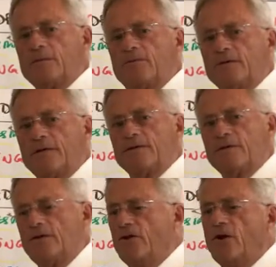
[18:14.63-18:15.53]
up to
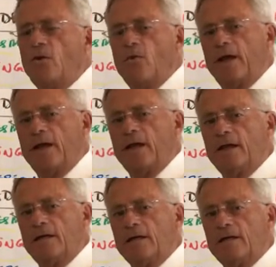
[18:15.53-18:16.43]
this. No
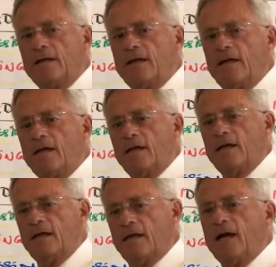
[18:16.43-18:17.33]
way.
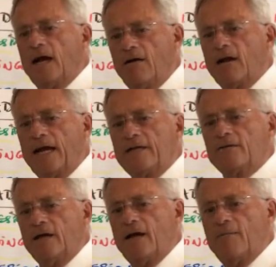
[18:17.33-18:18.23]
I would like
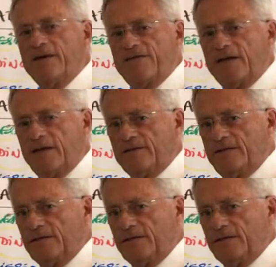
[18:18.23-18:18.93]
to have my savings